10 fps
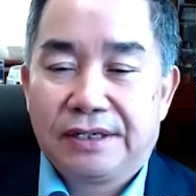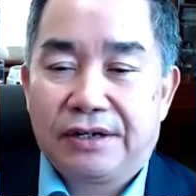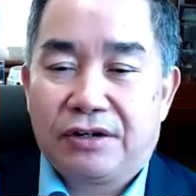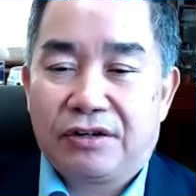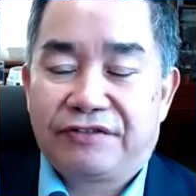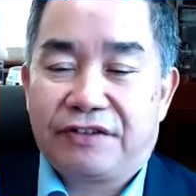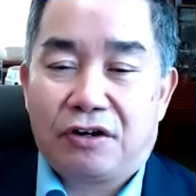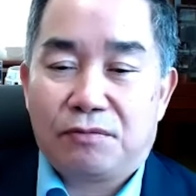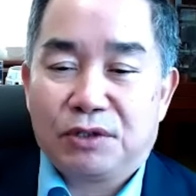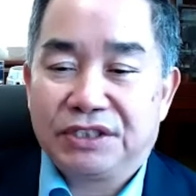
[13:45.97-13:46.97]
of
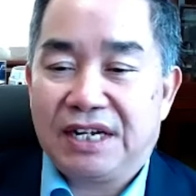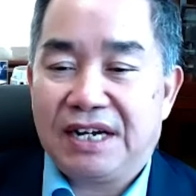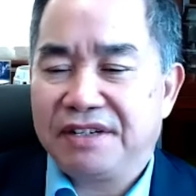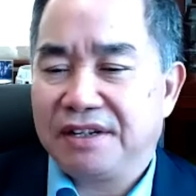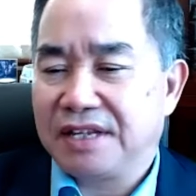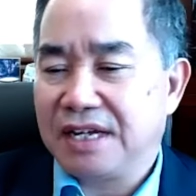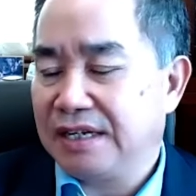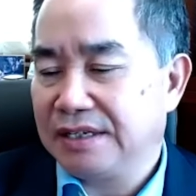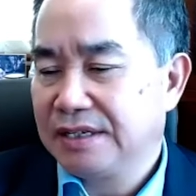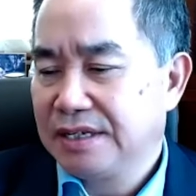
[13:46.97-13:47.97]
almost
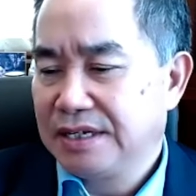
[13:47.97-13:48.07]
everything,